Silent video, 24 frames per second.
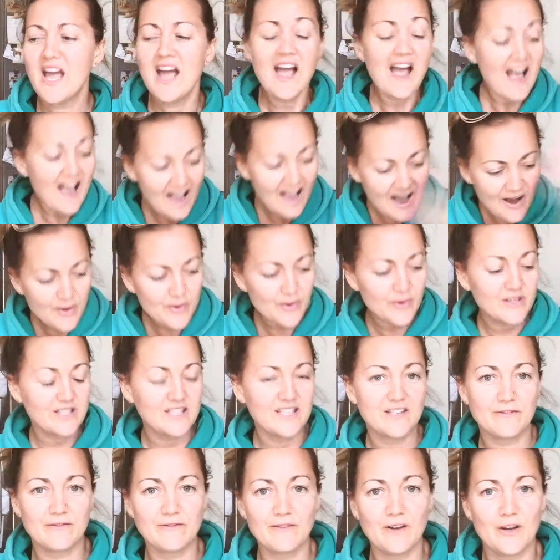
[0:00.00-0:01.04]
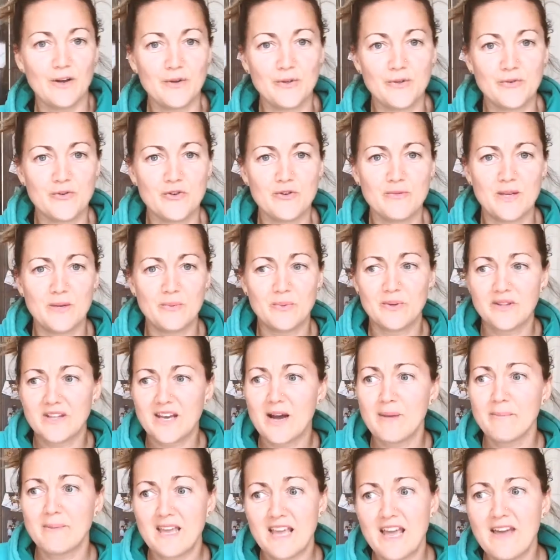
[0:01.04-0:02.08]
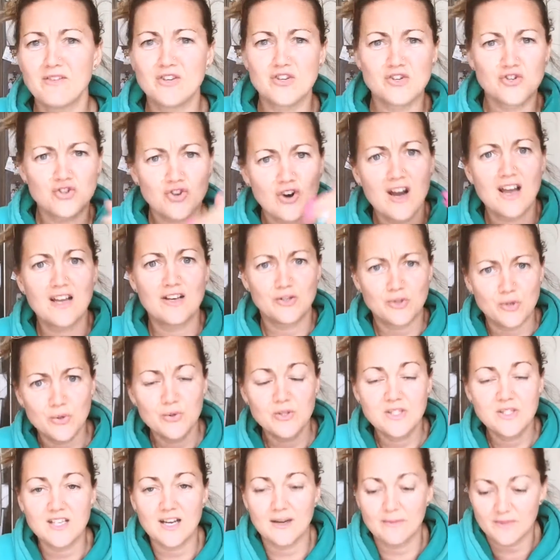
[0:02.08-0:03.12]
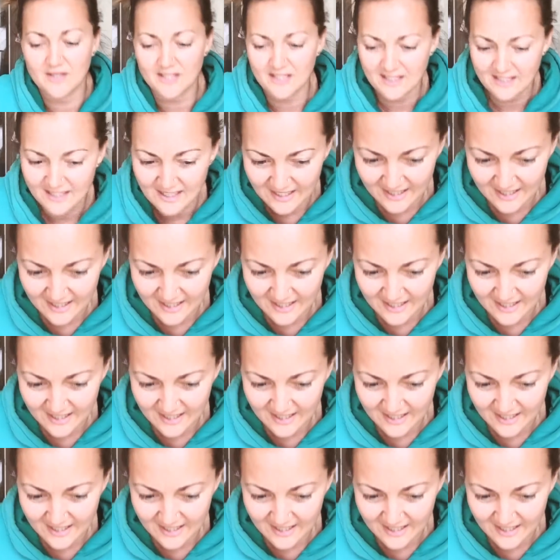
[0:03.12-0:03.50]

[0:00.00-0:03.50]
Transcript: How do I let it flow through me without me having to try and do something?